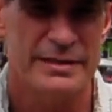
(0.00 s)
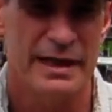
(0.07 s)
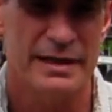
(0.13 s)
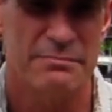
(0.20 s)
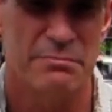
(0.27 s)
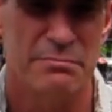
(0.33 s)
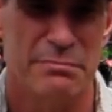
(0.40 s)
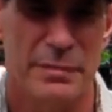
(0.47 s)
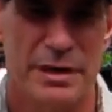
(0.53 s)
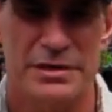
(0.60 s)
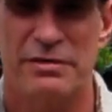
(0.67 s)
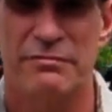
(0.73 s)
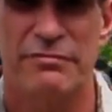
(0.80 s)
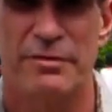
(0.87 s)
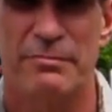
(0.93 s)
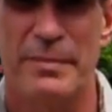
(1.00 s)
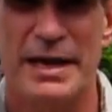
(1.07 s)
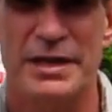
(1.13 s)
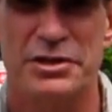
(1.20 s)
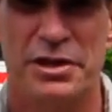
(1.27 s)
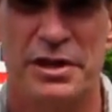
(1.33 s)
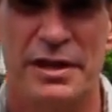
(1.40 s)
it's not much
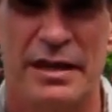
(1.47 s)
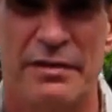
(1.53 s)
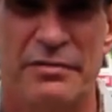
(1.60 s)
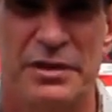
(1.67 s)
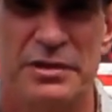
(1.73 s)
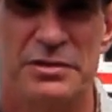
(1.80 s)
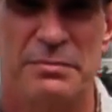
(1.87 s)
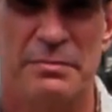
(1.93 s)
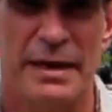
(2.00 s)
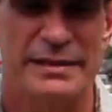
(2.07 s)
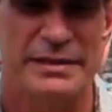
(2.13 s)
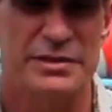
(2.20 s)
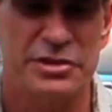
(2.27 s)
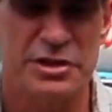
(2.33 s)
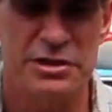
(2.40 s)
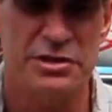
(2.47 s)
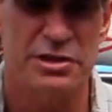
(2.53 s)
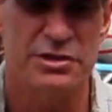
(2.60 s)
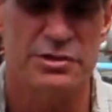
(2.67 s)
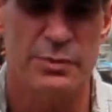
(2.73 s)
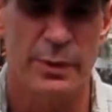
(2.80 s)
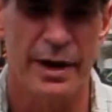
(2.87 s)
information to give you to make
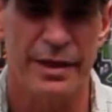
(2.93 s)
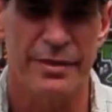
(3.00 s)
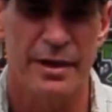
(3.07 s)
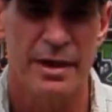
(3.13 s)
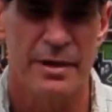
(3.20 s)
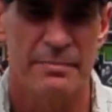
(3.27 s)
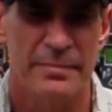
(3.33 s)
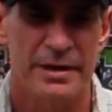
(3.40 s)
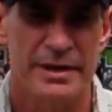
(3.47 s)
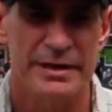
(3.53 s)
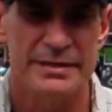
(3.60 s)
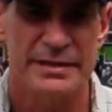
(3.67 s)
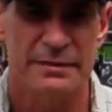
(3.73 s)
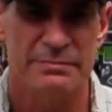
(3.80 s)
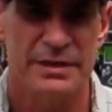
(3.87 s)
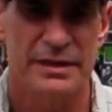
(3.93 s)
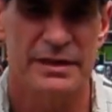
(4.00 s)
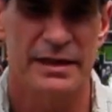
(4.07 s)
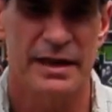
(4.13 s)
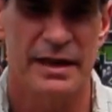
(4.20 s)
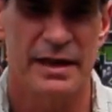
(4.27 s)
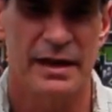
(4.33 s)
decisions with, but it is
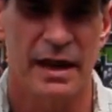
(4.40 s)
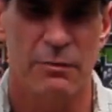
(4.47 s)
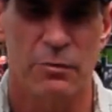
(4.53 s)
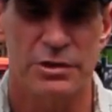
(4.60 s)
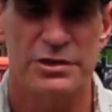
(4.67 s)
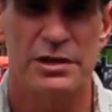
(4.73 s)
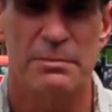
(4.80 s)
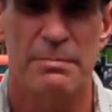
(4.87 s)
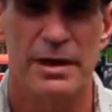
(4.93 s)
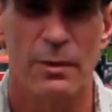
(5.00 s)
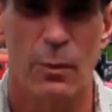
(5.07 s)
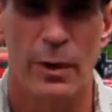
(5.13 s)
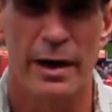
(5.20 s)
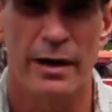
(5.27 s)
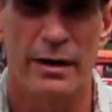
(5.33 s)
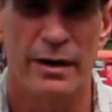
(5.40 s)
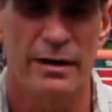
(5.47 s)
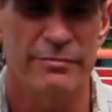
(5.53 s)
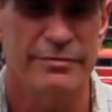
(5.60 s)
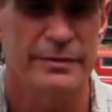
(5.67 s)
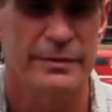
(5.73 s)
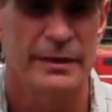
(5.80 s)
something that I, I want you to be aware
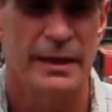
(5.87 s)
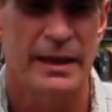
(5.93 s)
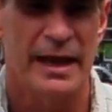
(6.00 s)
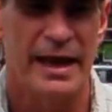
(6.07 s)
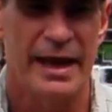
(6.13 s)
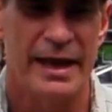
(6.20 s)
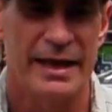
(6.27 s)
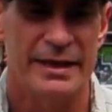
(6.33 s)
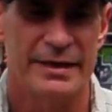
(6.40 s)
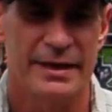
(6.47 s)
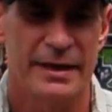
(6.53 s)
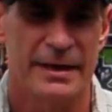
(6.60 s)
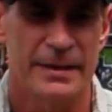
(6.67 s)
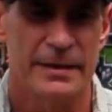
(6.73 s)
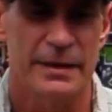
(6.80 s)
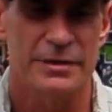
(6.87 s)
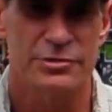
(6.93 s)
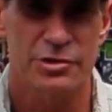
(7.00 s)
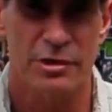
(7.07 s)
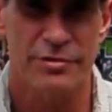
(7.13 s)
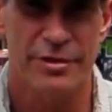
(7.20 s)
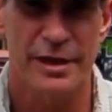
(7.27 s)
of. And, uh,
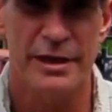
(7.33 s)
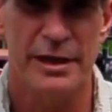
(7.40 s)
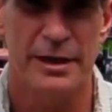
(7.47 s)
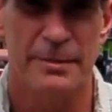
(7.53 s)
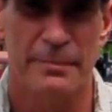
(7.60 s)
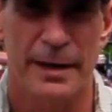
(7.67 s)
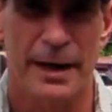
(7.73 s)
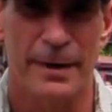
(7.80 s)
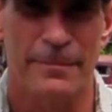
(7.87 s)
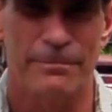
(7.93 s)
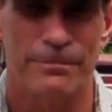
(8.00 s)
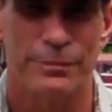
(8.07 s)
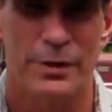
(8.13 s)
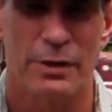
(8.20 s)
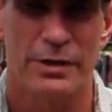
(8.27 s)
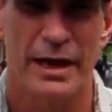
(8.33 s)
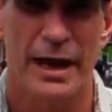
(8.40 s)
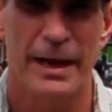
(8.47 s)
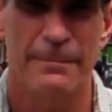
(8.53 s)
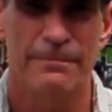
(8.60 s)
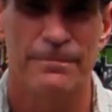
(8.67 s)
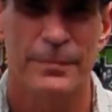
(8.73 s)
and start thinking about,
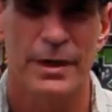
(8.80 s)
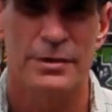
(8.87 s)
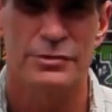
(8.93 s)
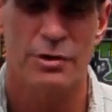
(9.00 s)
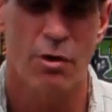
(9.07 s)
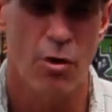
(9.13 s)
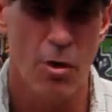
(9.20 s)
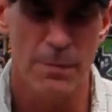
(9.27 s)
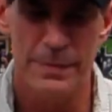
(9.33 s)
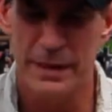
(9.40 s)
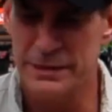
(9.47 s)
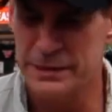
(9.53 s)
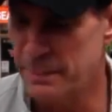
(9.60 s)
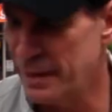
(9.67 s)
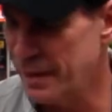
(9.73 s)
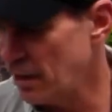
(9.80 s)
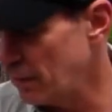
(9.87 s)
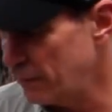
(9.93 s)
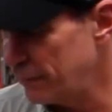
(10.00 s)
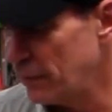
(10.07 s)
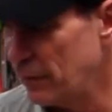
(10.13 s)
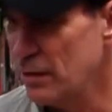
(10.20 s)
okay? So I hope that's been
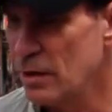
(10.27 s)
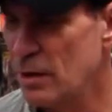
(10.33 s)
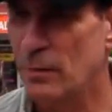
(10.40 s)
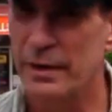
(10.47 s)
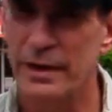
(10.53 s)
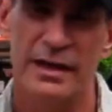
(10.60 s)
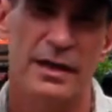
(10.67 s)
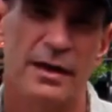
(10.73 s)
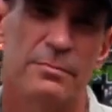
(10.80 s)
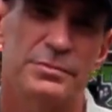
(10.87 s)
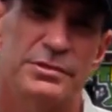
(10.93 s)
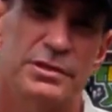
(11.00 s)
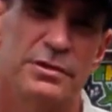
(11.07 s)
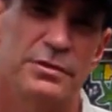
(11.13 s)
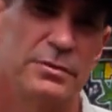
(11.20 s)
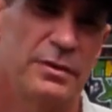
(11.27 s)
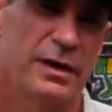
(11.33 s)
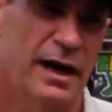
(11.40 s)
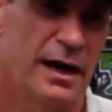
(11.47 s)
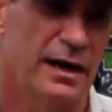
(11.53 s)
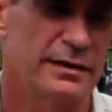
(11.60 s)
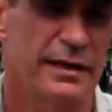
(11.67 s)
helpful. When it comes
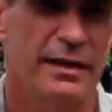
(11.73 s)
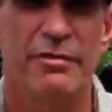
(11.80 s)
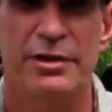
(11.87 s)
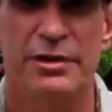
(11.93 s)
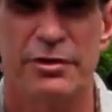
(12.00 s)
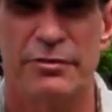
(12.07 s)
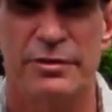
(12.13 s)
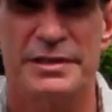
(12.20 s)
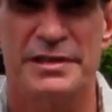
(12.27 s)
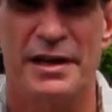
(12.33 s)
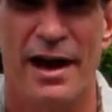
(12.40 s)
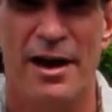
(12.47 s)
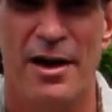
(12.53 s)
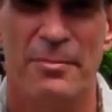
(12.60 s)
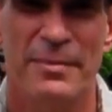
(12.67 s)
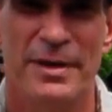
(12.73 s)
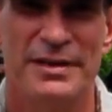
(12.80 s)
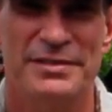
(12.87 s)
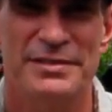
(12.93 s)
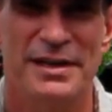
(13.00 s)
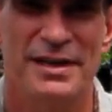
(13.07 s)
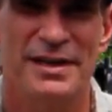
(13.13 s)
to uh, living your
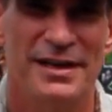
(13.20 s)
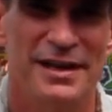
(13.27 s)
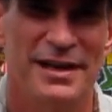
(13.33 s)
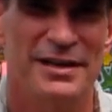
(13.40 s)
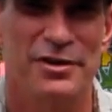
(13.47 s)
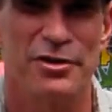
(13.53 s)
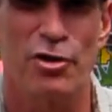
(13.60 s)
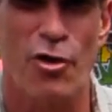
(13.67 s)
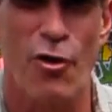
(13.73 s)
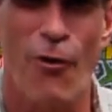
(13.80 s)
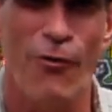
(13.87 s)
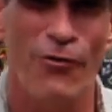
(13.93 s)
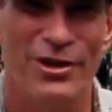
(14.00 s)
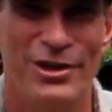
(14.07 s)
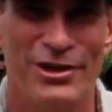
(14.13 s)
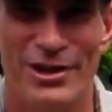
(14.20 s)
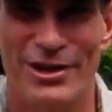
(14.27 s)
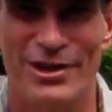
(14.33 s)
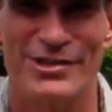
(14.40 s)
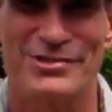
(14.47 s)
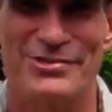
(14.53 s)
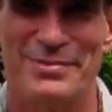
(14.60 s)
retirement, uh, your golden
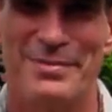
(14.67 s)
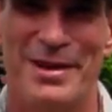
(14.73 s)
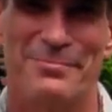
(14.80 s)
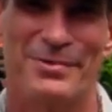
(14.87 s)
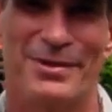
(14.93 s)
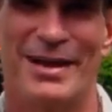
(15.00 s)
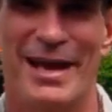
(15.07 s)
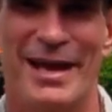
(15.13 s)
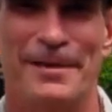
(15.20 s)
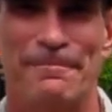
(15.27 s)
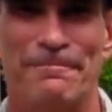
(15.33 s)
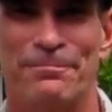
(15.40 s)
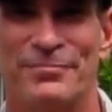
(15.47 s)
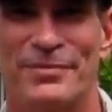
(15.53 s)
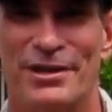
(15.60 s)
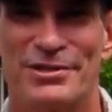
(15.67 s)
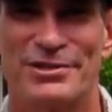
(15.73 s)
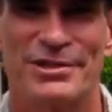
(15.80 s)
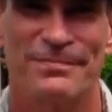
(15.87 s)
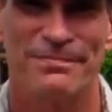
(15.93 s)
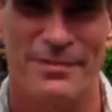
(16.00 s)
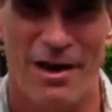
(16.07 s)
years, remember, hey,
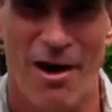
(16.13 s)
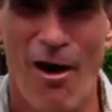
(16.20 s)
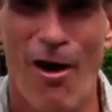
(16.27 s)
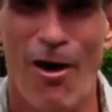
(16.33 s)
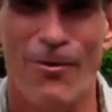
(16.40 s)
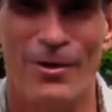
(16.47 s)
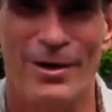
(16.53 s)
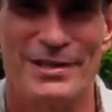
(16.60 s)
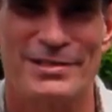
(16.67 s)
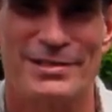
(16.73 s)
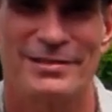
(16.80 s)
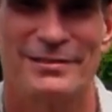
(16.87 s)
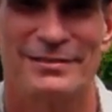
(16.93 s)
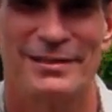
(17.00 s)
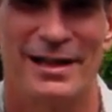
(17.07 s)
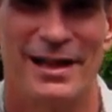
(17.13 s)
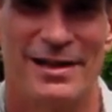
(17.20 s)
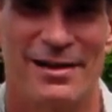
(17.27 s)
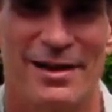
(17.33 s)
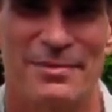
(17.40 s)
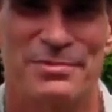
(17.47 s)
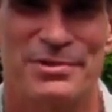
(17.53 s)
there's always
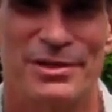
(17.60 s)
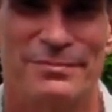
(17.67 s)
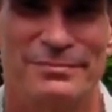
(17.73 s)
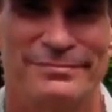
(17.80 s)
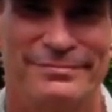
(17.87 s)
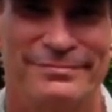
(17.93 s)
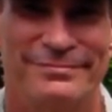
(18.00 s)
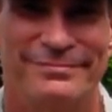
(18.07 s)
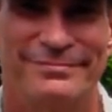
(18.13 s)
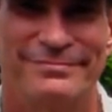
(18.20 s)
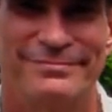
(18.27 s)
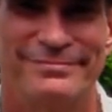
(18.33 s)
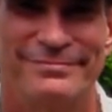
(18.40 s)
an option.